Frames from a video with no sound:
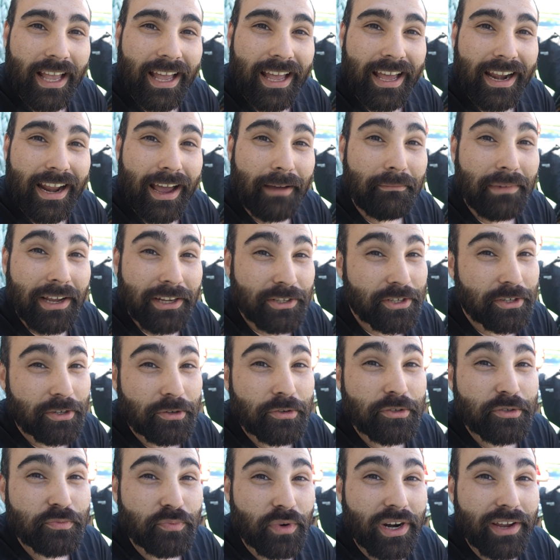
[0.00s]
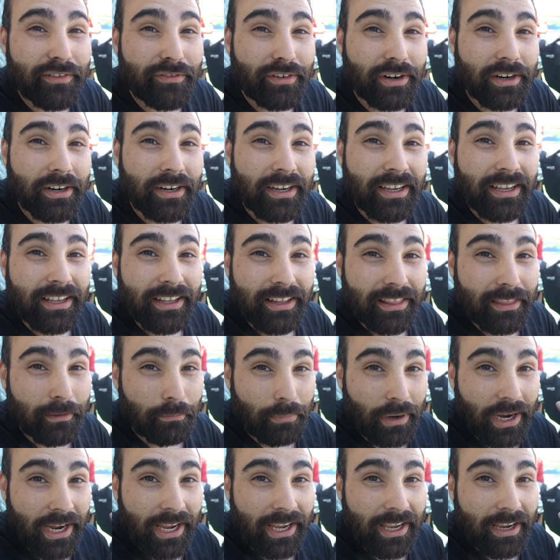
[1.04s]
And I'm not sure who's braver, the
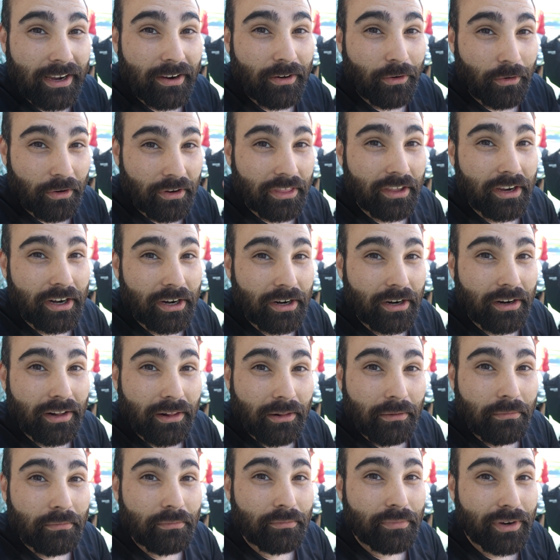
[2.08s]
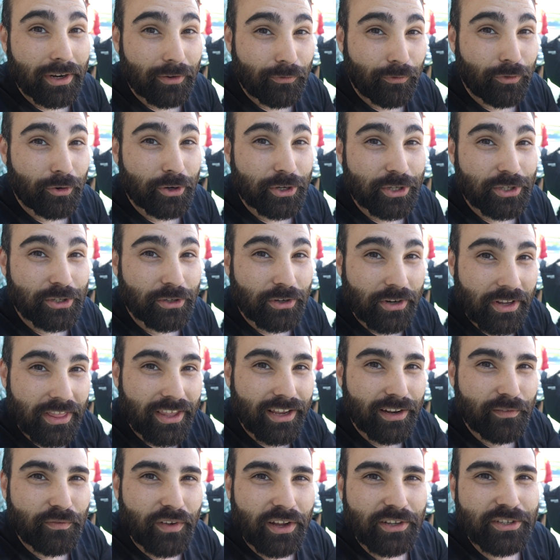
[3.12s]
bike or the girl, but for sure
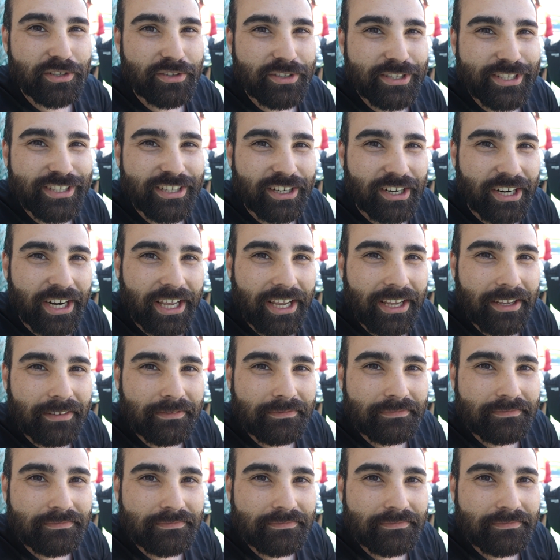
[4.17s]
the adventure is starting.